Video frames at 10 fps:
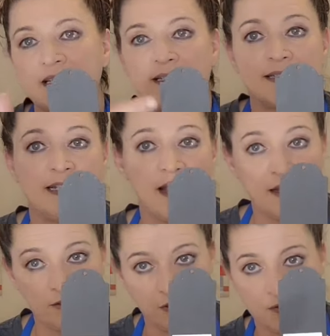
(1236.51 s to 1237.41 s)
is a,
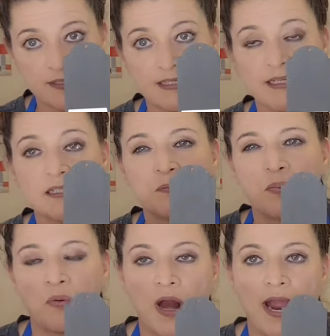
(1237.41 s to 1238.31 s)
you can see it's
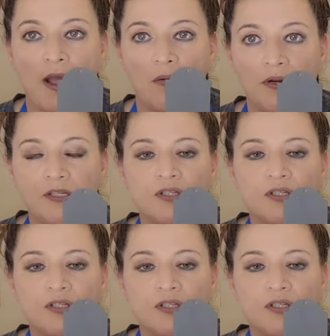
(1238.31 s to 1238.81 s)
brown.